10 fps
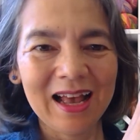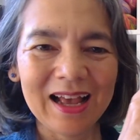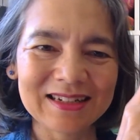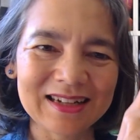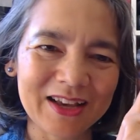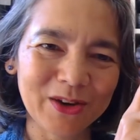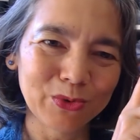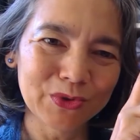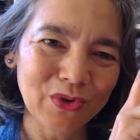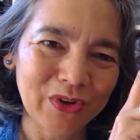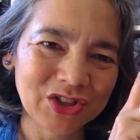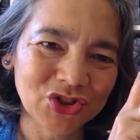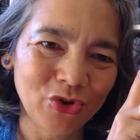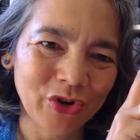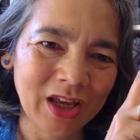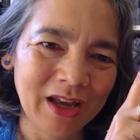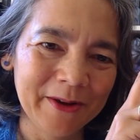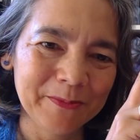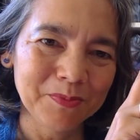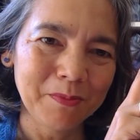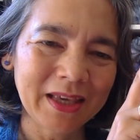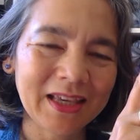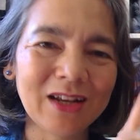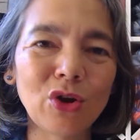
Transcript: And I also enjoy making